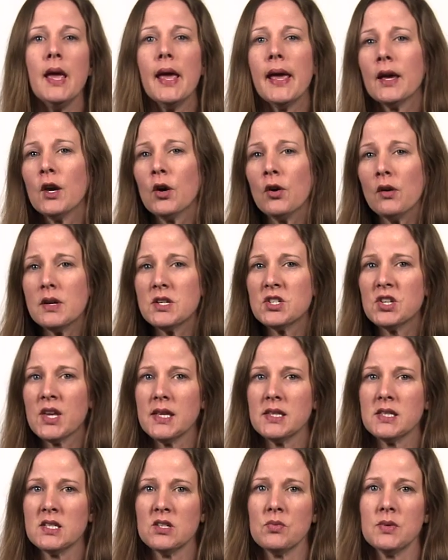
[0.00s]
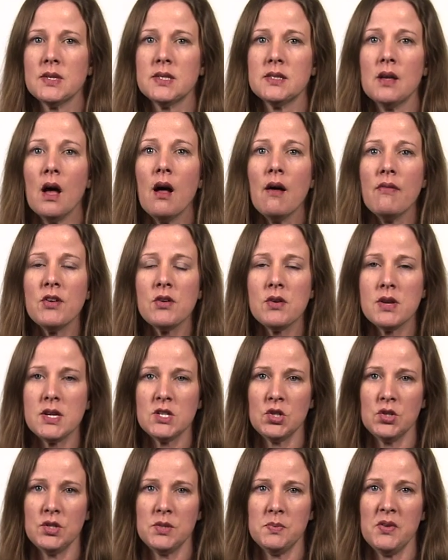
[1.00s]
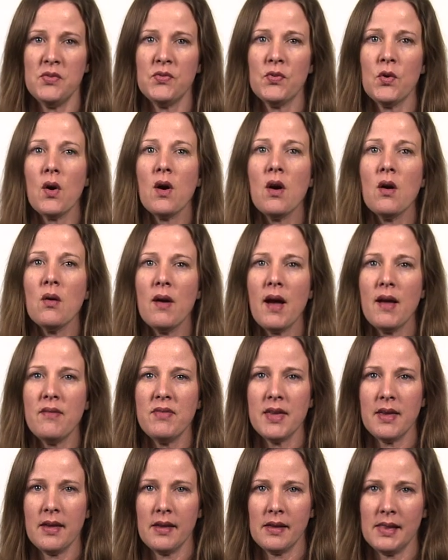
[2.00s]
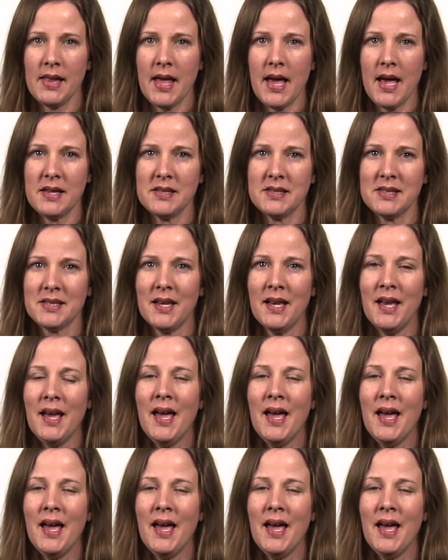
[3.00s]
Encourage kids to resolve their issues before arriving in class